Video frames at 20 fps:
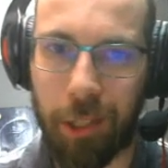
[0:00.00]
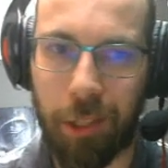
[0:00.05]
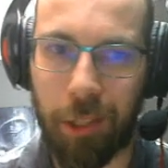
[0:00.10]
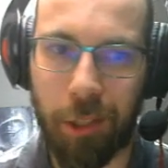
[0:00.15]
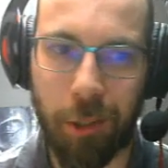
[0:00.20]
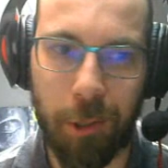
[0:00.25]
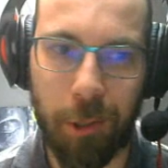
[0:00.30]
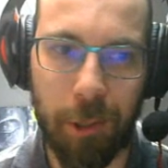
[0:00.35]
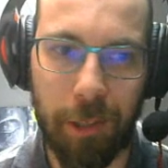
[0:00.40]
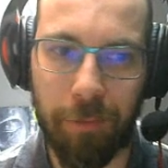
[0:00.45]
I
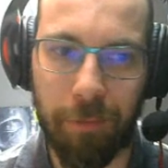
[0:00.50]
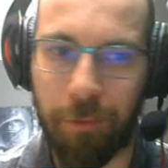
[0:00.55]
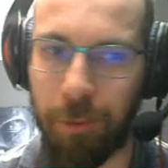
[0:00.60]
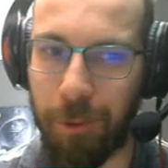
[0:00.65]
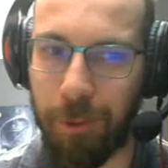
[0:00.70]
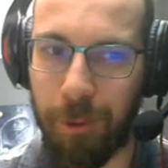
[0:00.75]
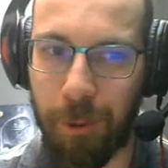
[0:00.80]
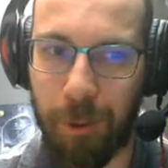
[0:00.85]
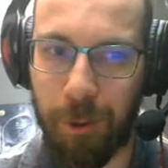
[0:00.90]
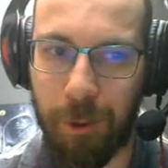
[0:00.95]
wasn't
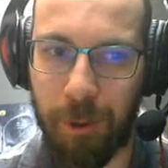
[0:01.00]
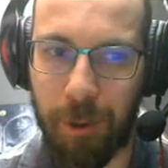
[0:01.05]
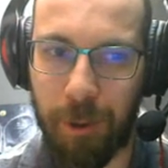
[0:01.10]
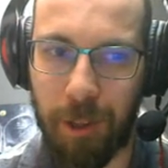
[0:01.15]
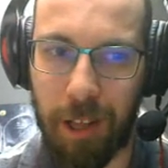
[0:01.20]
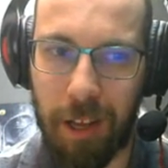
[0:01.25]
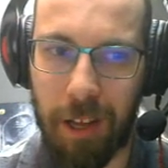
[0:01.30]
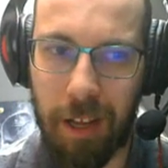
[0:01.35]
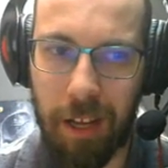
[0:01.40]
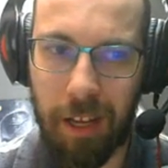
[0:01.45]
sure if
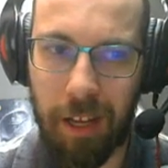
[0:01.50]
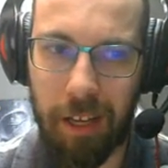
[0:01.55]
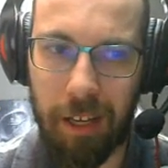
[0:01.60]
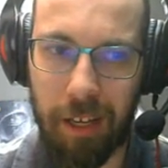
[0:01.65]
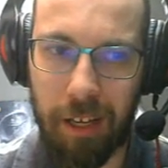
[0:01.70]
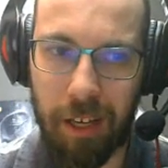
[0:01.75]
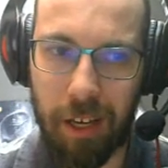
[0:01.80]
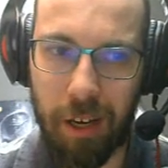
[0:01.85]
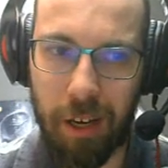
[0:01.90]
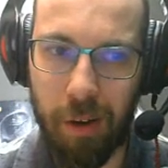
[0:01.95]
Torkoal
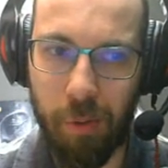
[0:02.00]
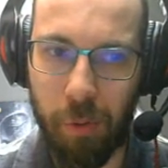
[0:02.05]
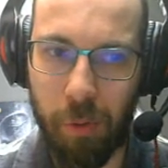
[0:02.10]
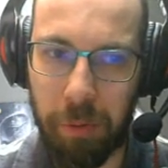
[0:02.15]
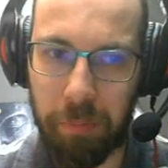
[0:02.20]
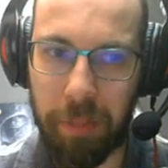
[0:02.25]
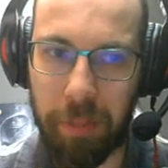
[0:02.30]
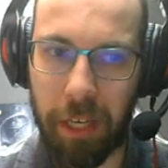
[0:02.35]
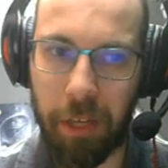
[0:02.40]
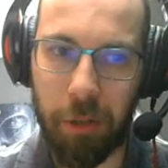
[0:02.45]

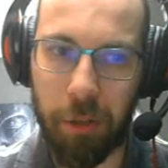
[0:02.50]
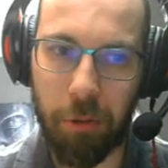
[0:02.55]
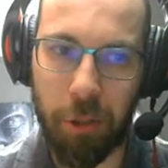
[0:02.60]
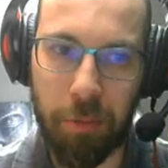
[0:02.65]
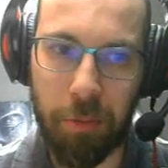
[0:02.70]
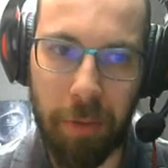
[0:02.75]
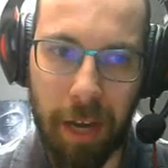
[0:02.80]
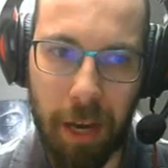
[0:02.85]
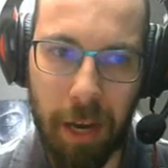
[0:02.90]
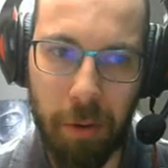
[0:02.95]
would be
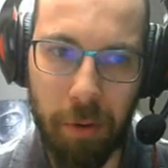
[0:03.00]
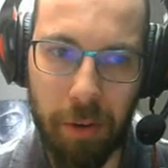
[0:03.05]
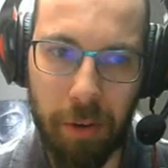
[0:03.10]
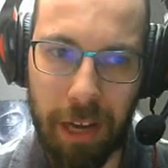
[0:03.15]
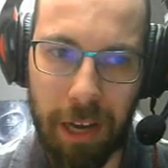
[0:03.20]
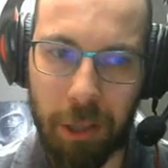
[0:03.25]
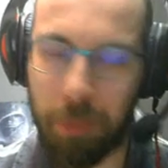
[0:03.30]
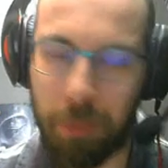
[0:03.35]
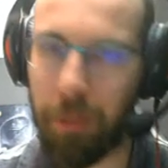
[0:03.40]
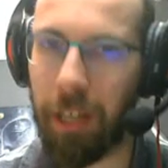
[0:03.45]
a huge
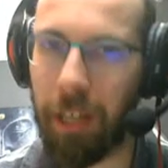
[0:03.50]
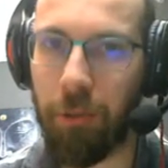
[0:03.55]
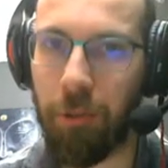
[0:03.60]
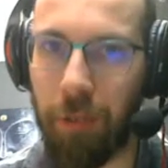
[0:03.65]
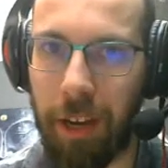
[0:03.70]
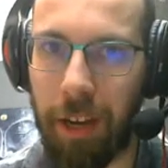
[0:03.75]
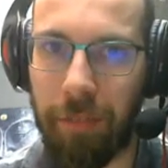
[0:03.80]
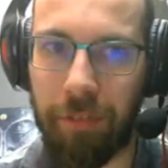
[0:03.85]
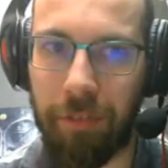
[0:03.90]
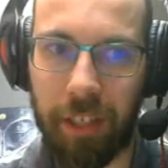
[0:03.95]
powerhouse,
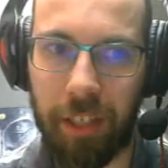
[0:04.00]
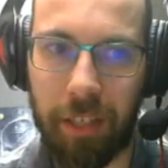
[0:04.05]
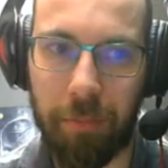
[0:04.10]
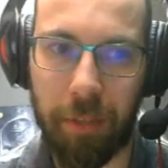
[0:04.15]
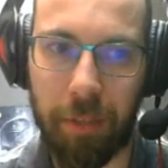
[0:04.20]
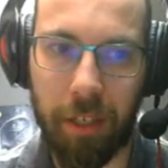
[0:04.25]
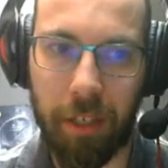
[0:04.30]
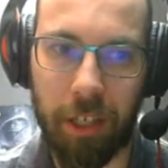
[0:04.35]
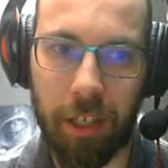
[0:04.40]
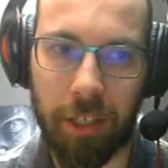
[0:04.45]
but I
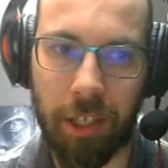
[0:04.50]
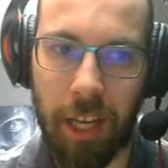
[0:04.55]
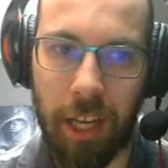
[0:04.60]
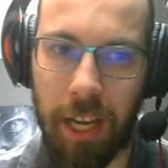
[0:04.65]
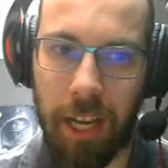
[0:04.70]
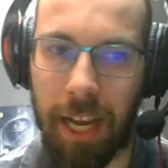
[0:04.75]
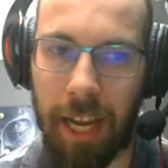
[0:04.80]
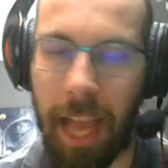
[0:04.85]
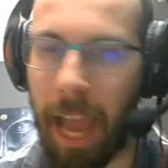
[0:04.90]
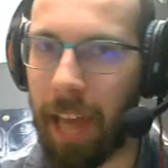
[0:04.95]
drafted it
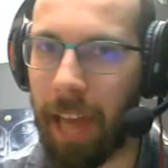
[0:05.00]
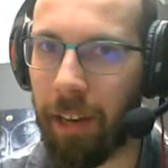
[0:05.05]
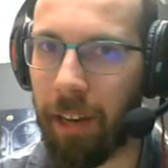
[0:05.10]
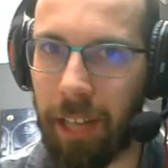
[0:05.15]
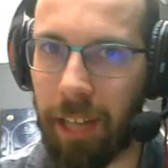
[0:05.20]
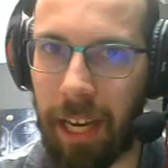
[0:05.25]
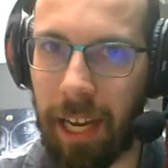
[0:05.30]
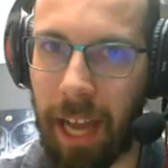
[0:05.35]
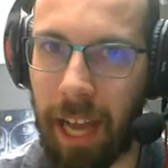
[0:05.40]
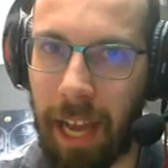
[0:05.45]
because
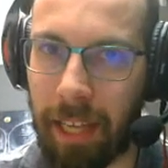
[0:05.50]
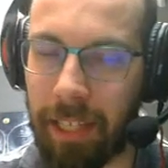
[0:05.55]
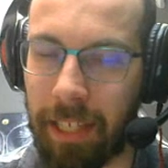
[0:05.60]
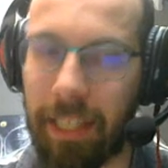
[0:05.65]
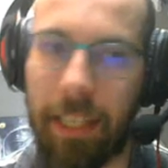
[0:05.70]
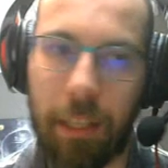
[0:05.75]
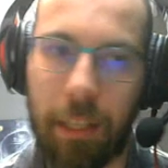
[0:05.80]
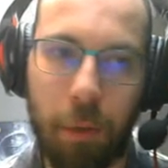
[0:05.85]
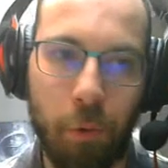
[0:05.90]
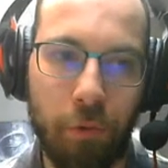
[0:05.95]

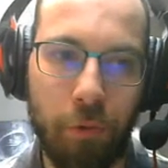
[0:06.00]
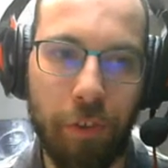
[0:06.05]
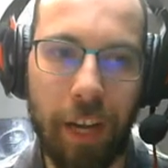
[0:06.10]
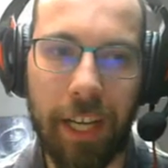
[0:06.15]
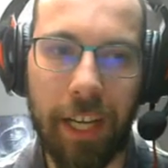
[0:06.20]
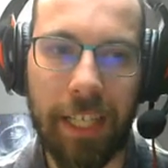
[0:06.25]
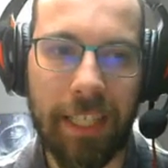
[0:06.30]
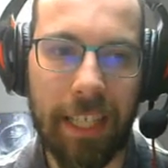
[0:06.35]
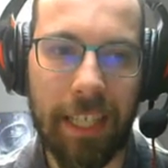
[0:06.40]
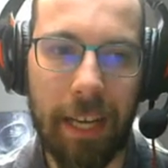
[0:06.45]
I needed
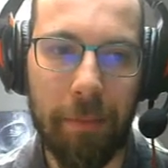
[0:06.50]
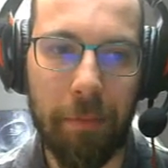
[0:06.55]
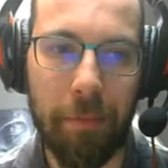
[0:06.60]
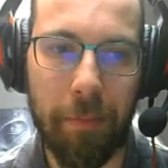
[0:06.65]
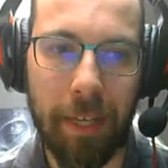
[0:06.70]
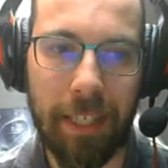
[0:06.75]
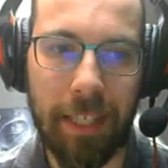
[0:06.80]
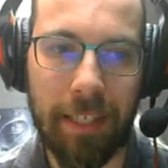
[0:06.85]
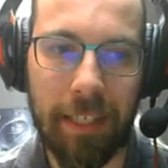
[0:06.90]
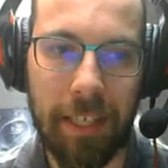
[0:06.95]
a fire
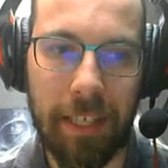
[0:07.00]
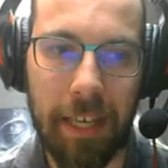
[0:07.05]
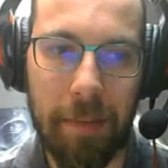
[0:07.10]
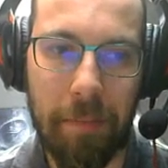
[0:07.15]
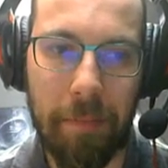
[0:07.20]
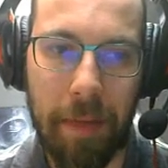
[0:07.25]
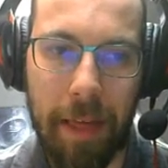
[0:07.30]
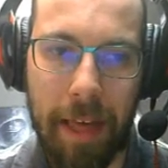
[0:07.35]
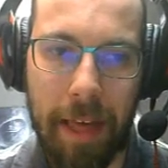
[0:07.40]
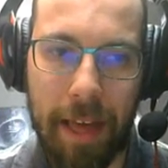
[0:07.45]
type in my
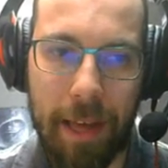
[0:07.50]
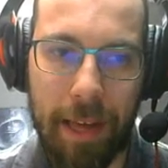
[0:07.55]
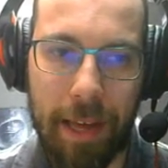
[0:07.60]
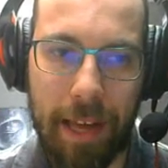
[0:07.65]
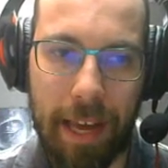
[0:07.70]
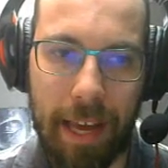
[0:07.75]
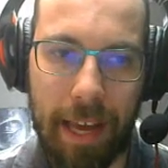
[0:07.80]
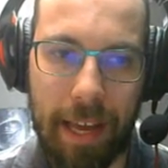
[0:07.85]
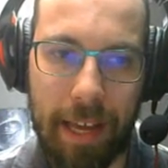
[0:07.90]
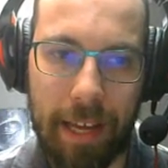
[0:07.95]
team,
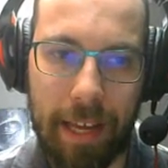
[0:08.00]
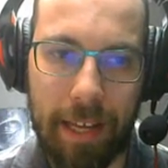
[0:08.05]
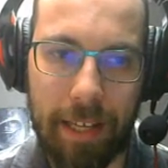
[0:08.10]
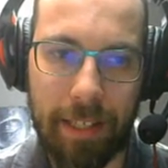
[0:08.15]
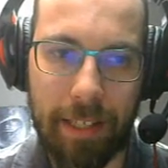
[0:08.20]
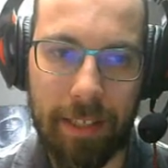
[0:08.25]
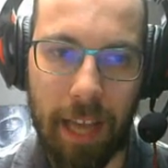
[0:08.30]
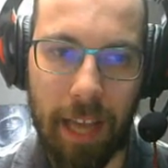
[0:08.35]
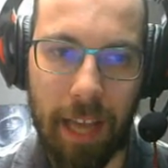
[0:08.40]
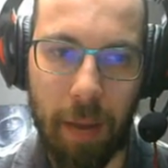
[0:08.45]

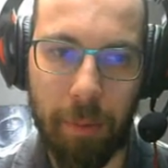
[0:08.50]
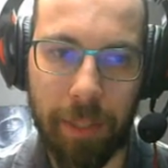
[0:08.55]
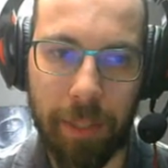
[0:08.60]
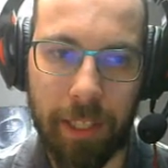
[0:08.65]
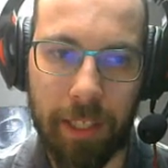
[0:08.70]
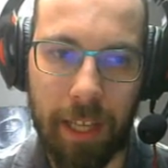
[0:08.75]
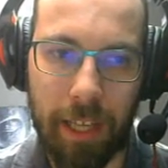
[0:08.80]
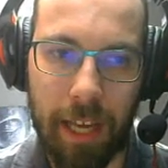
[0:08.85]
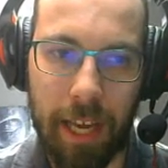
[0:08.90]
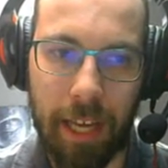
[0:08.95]
and
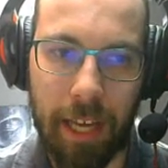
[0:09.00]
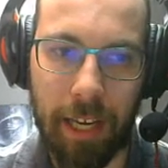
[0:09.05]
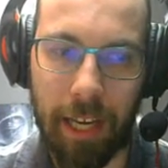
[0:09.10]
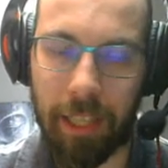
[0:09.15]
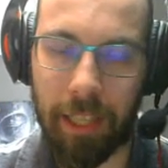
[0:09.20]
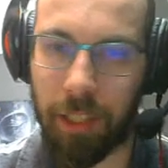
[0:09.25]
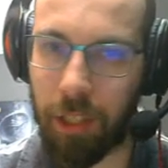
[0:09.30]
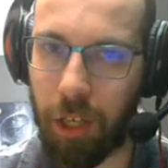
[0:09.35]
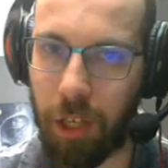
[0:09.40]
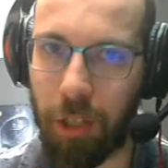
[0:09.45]
I was
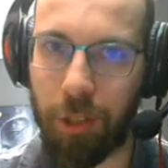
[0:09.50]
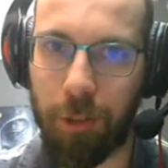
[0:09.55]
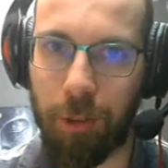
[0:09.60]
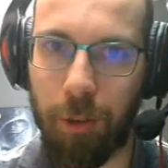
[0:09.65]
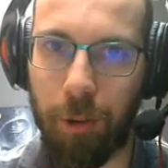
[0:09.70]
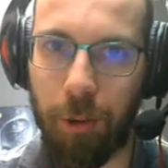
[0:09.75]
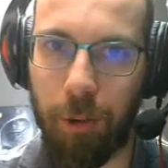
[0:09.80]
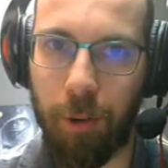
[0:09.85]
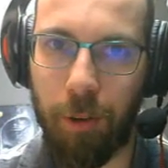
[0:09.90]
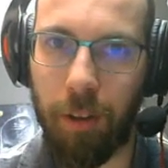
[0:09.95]
like, I
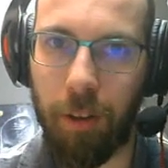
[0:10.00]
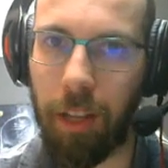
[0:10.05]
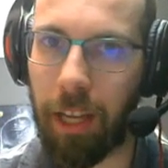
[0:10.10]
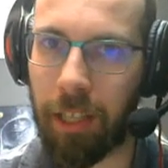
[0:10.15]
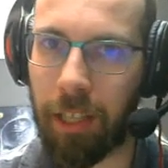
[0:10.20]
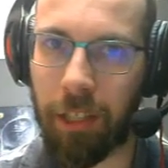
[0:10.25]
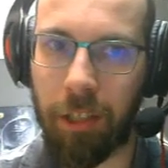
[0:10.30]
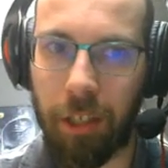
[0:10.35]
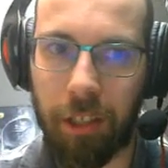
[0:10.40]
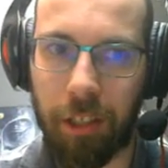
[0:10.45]
saw
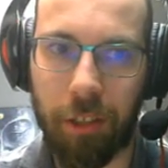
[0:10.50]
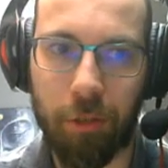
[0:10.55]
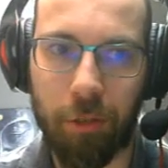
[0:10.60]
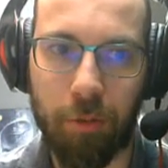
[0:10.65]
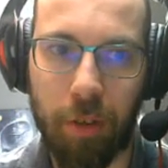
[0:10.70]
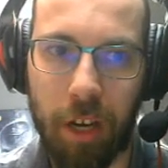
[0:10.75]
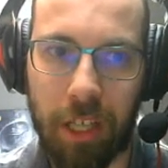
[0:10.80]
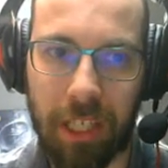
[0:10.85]
Torkoal, I saw